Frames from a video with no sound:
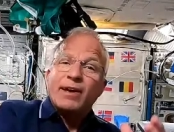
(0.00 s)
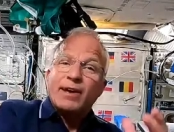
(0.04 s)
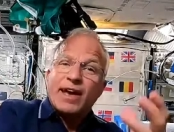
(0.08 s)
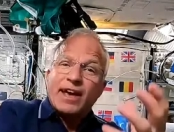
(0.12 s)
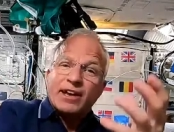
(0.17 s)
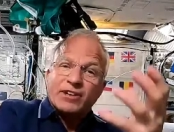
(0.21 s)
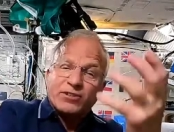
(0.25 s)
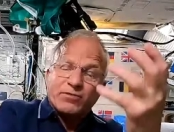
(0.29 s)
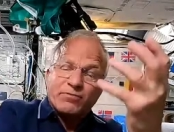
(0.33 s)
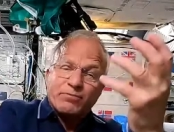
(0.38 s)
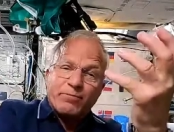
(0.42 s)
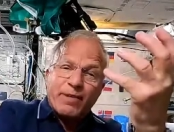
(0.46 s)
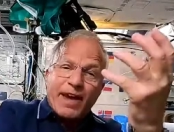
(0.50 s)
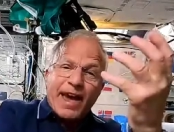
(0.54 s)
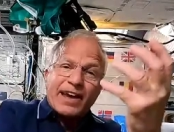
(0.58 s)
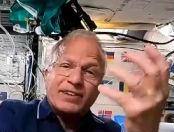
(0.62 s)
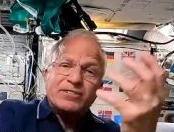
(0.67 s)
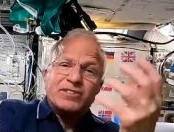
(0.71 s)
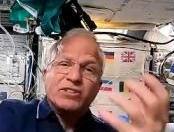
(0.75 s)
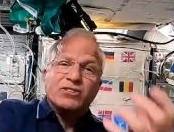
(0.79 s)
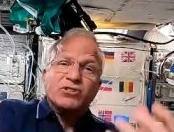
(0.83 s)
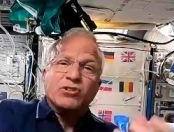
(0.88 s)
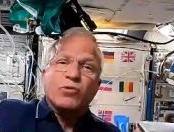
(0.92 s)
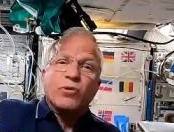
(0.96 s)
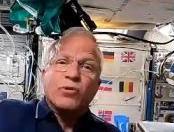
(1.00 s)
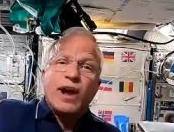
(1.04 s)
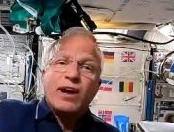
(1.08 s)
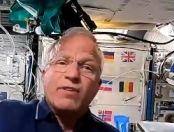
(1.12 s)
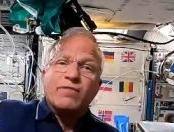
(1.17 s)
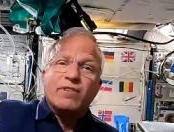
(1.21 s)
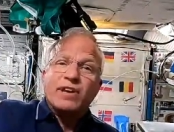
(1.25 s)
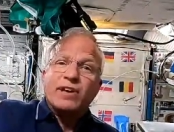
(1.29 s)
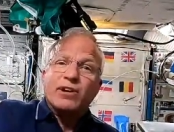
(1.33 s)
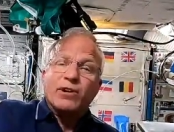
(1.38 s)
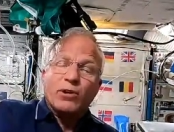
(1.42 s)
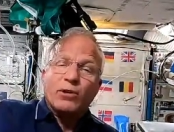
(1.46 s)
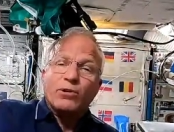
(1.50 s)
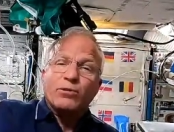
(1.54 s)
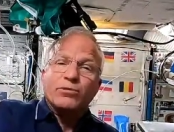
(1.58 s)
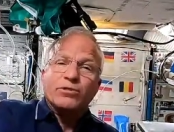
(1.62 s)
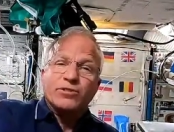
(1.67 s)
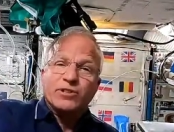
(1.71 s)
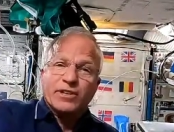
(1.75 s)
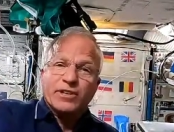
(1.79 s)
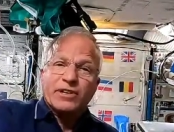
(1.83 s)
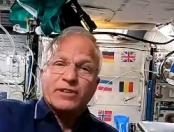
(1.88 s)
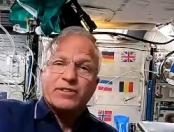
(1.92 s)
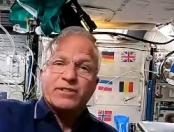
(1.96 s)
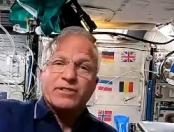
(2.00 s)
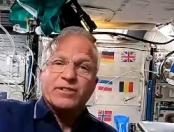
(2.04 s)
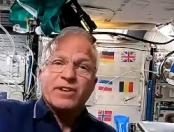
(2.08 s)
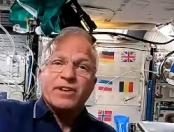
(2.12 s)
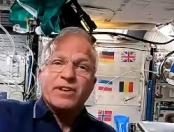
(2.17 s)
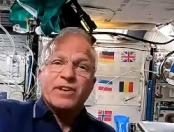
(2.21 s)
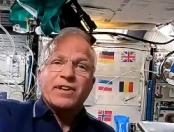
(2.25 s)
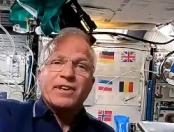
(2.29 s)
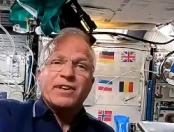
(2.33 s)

as fast as gravity holds us.